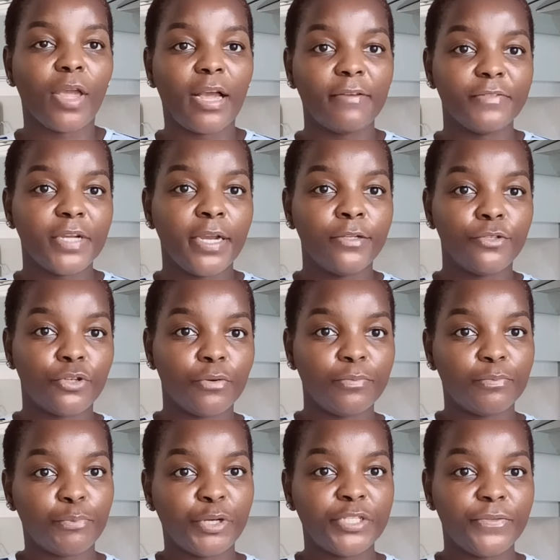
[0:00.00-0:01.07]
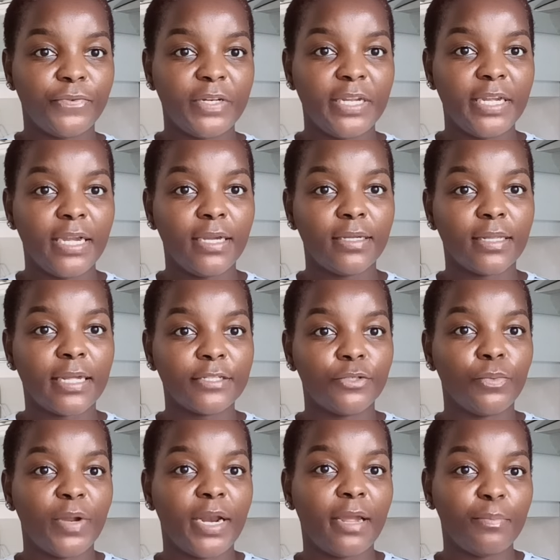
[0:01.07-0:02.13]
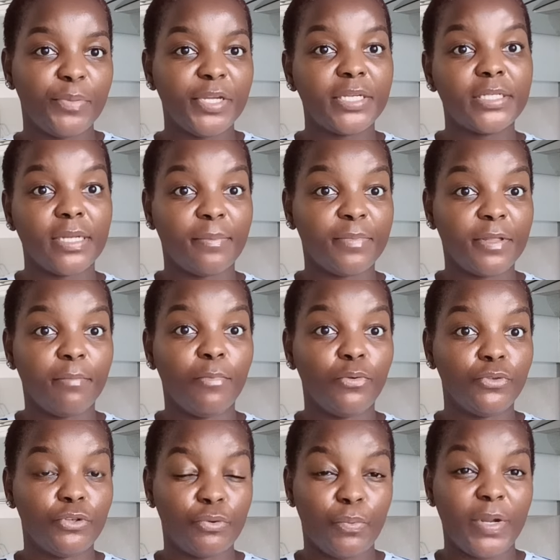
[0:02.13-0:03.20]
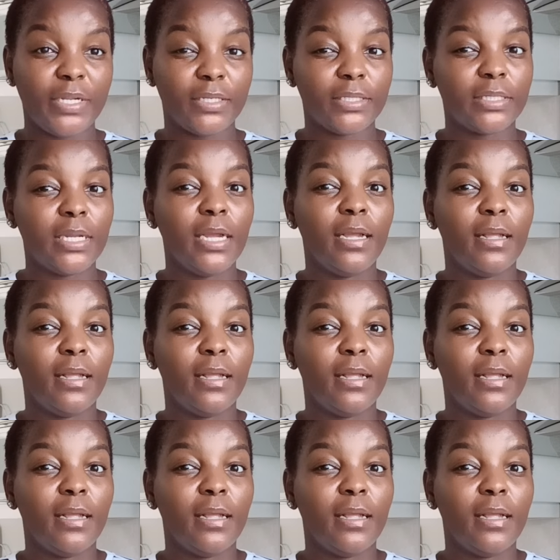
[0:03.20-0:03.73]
After I stopped breastfeeding, that's when I picked up the most weight.